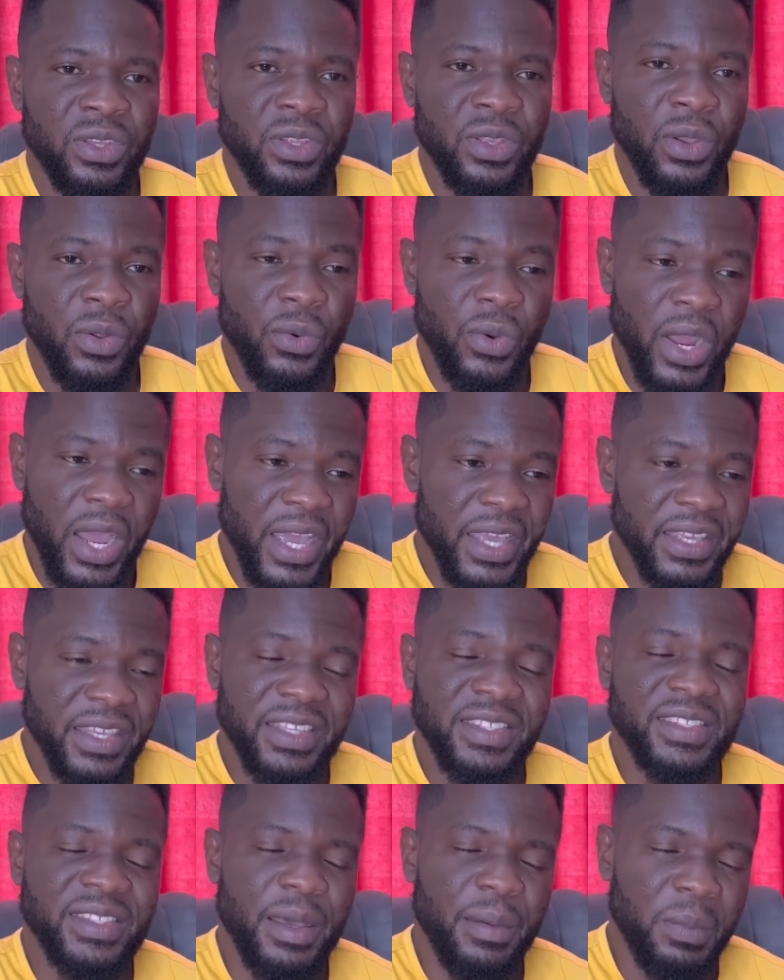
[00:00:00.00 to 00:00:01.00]
right
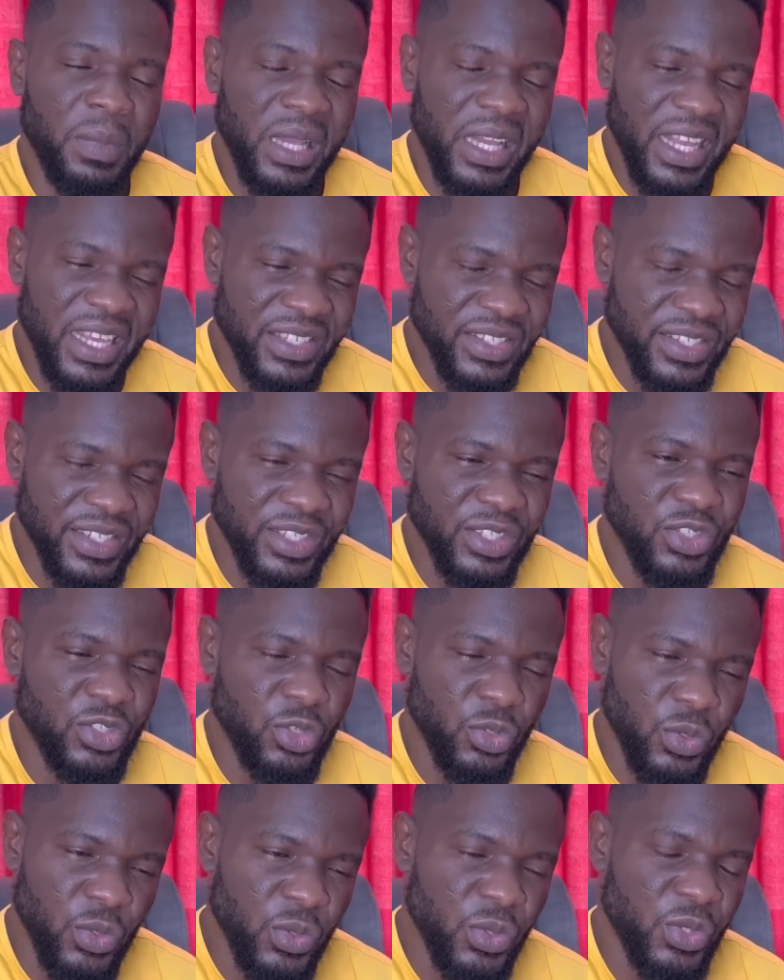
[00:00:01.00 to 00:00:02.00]
is a blessing
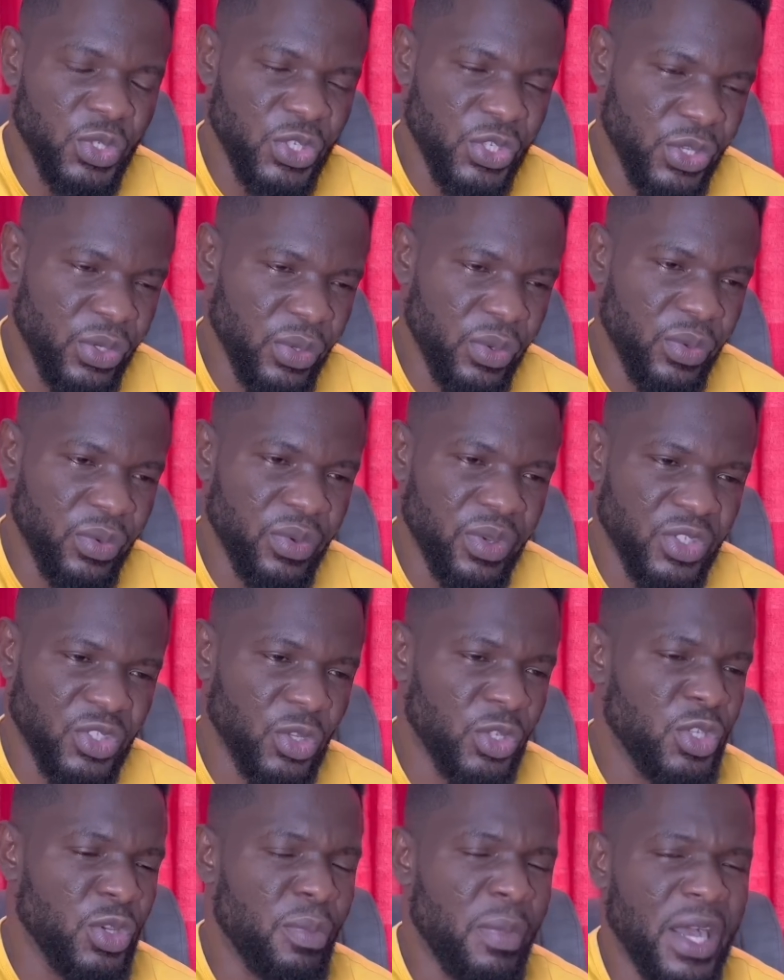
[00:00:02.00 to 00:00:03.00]
to you so
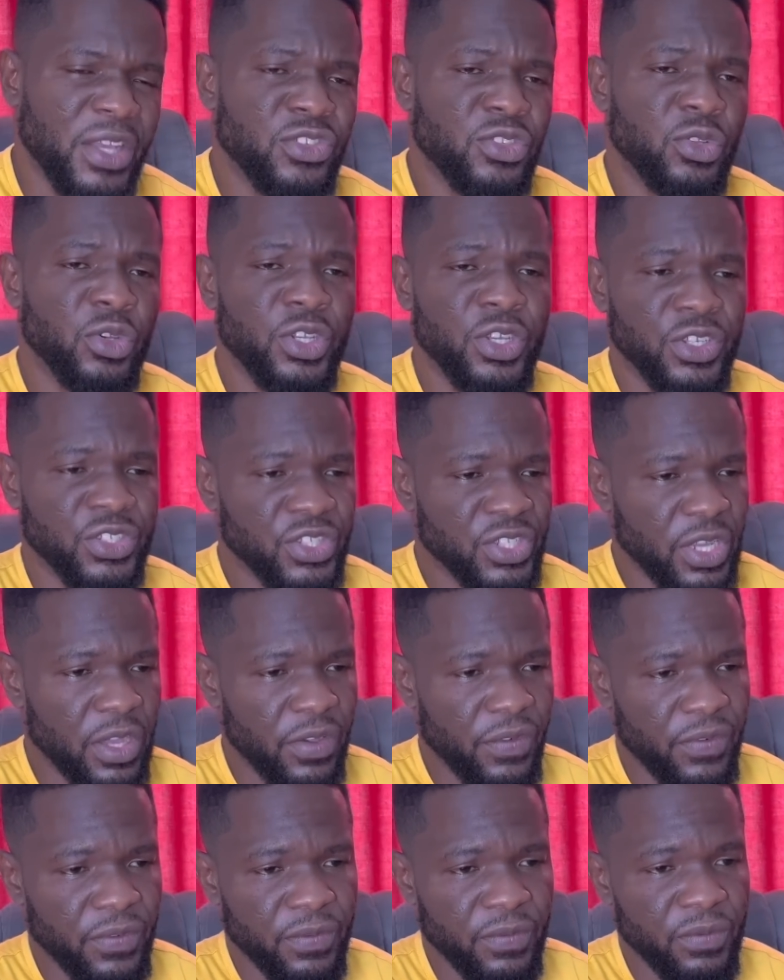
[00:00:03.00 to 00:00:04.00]
you must know
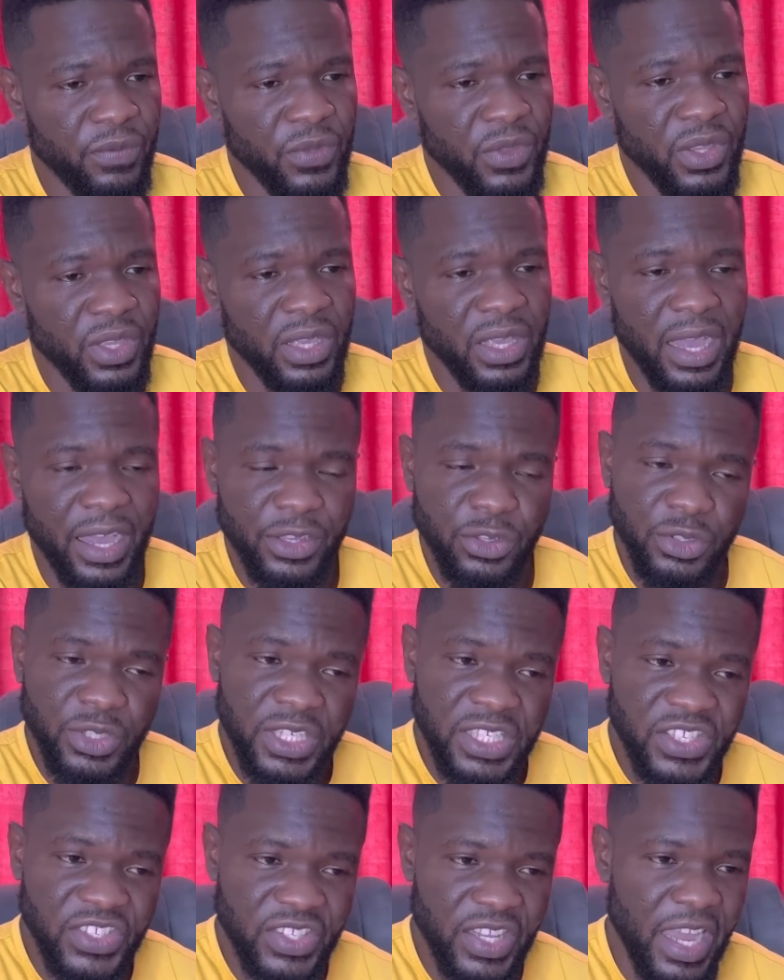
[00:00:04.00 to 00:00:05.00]
yourself are you
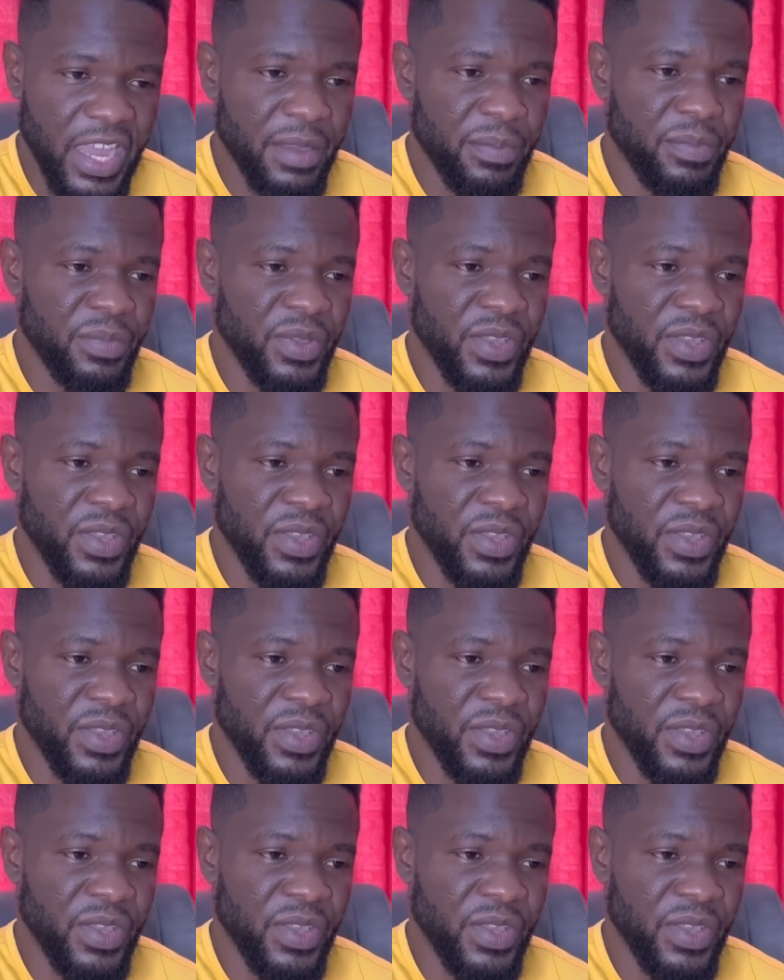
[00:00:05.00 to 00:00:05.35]
this type?